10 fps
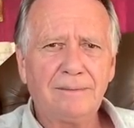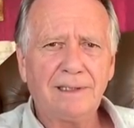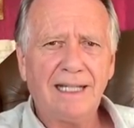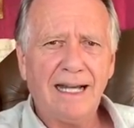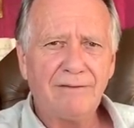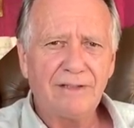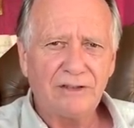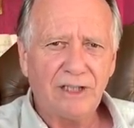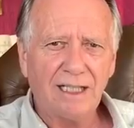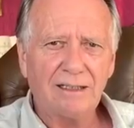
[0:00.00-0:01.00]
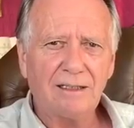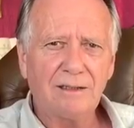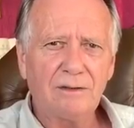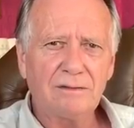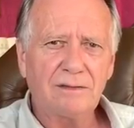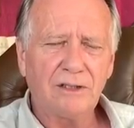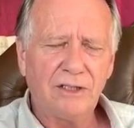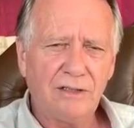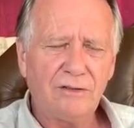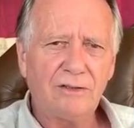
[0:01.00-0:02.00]
have the channel and
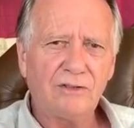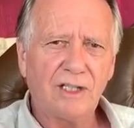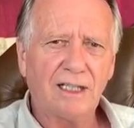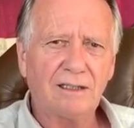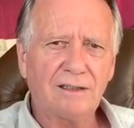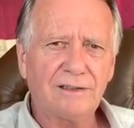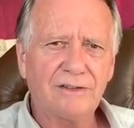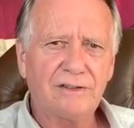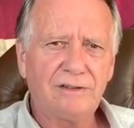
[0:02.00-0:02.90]
continue the channel is